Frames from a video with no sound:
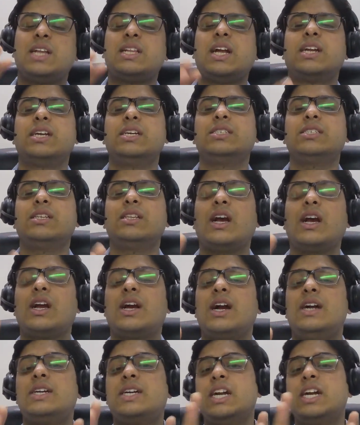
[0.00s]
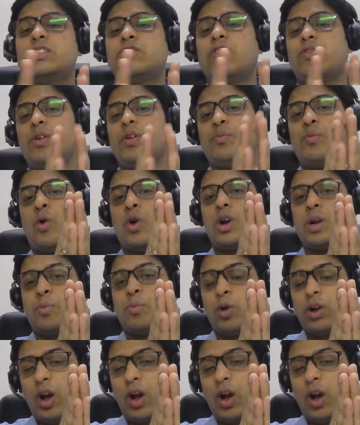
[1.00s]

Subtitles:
that is the contents of the board report.